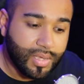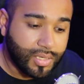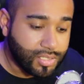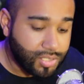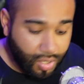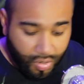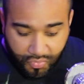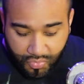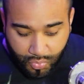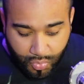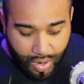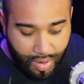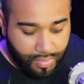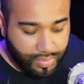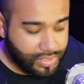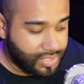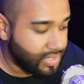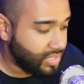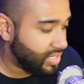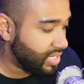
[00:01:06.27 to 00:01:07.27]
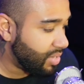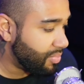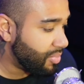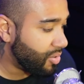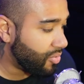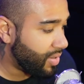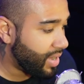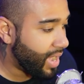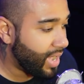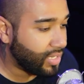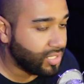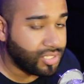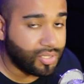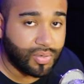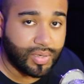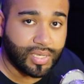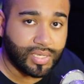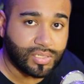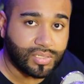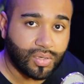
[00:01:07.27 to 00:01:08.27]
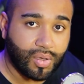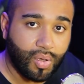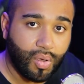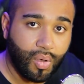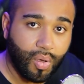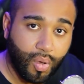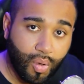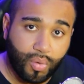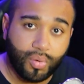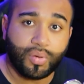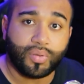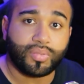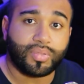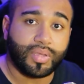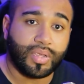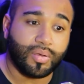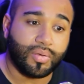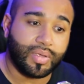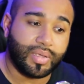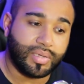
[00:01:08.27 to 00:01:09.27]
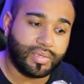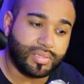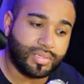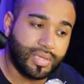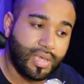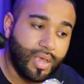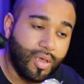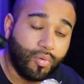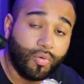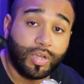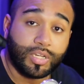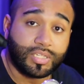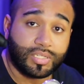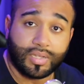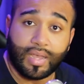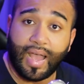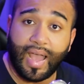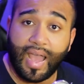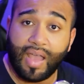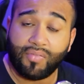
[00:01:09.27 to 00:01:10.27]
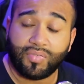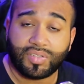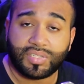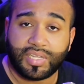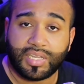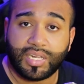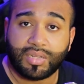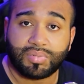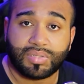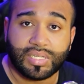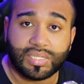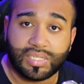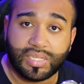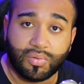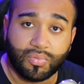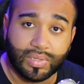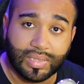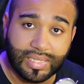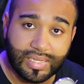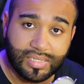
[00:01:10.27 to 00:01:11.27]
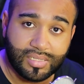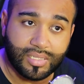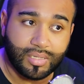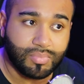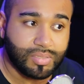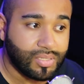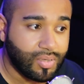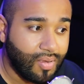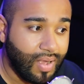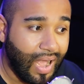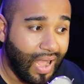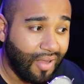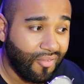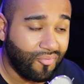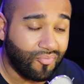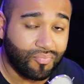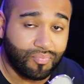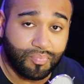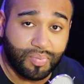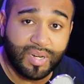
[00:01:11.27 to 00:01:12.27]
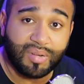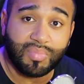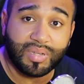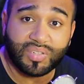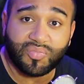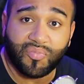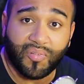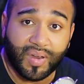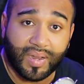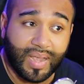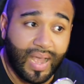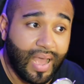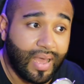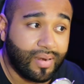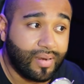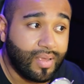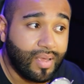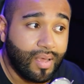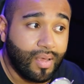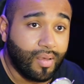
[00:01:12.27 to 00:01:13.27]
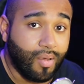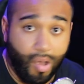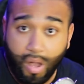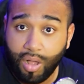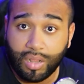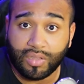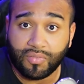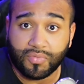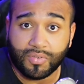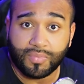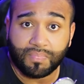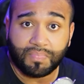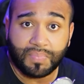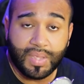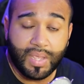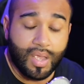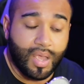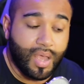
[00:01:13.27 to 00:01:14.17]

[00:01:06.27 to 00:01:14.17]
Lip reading: So if you want to see me react to his older theories, which I haven't seen them since he released them, so I pretty much forgot all of them,